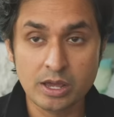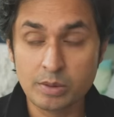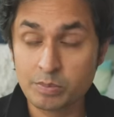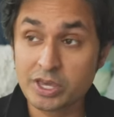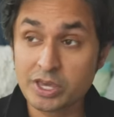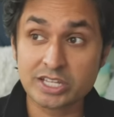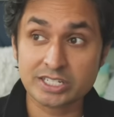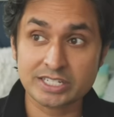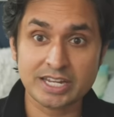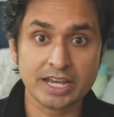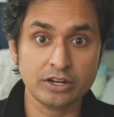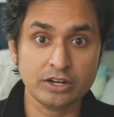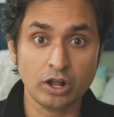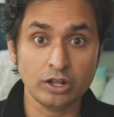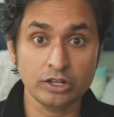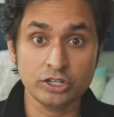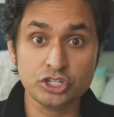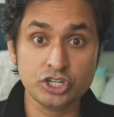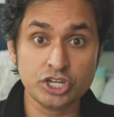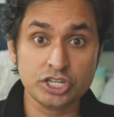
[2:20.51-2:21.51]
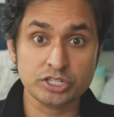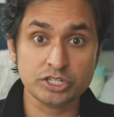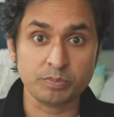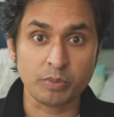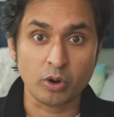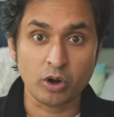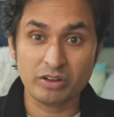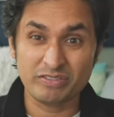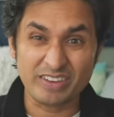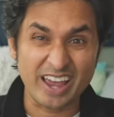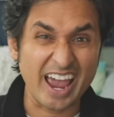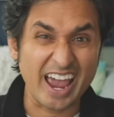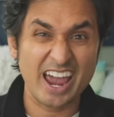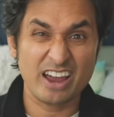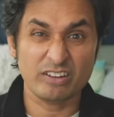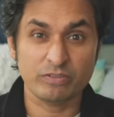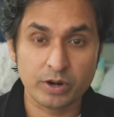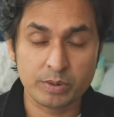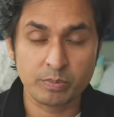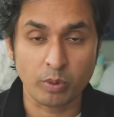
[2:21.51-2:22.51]
Because technology is a part of
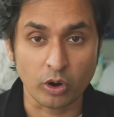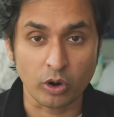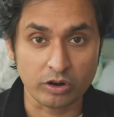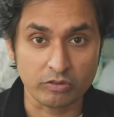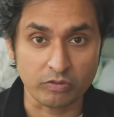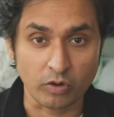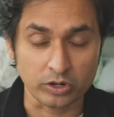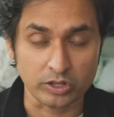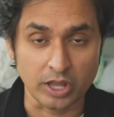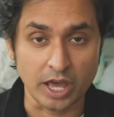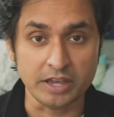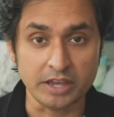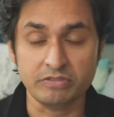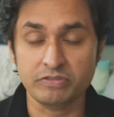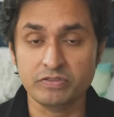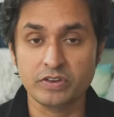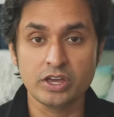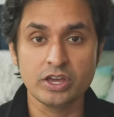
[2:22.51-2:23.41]
every part of our life.